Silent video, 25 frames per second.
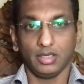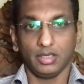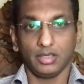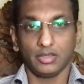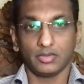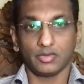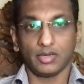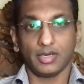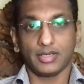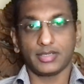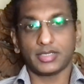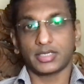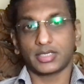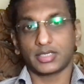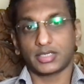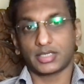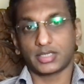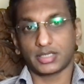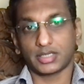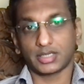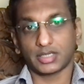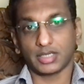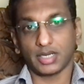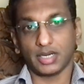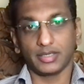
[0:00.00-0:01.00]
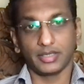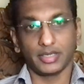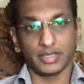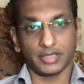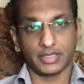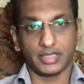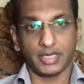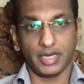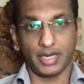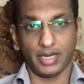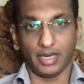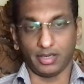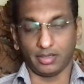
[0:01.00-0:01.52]
So let's
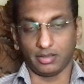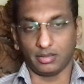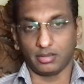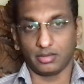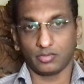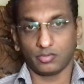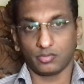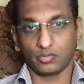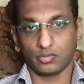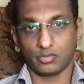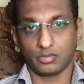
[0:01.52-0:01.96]
understand